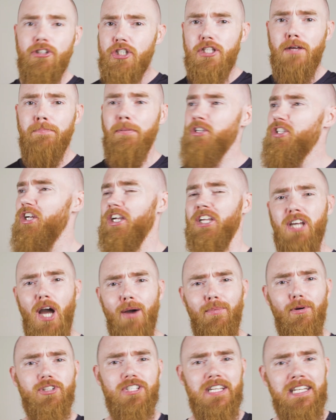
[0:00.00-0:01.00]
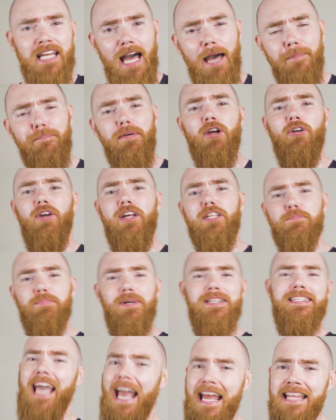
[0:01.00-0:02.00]
Just a bunch of cowards and hypocrites
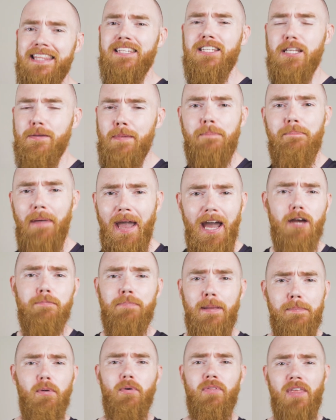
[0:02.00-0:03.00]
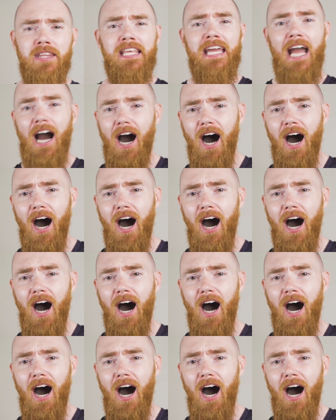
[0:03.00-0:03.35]
pretending to be better people than they